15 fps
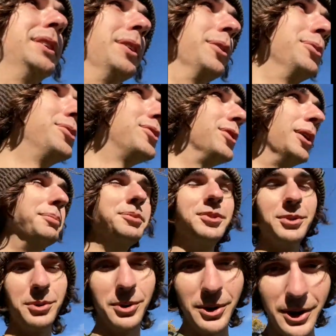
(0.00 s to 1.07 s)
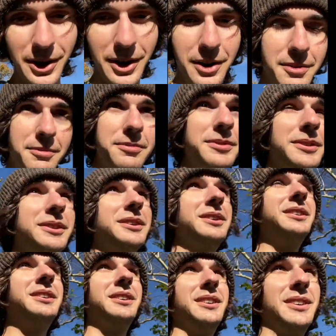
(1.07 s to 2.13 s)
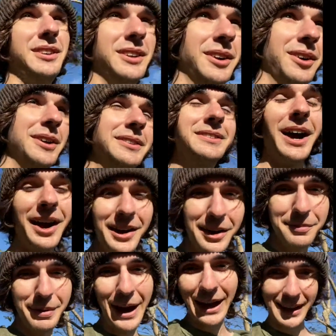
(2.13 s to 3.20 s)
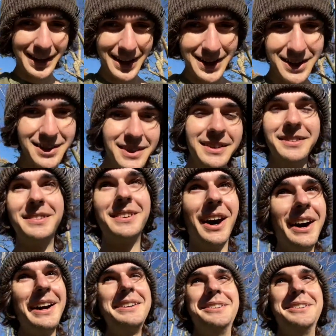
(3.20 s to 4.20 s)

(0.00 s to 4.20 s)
some sort of, entire backend that's tied